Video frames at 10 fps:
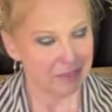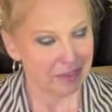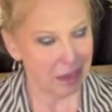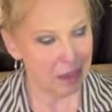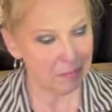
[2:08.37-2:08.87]

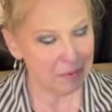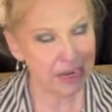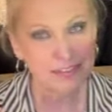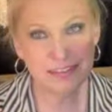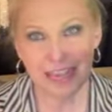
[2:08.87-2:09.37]
but I
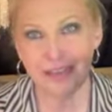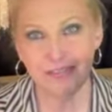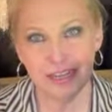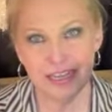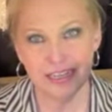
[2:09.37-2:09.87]
saved
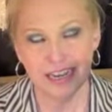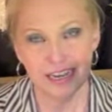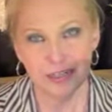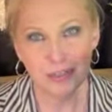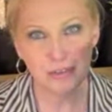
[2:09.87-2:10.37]
it to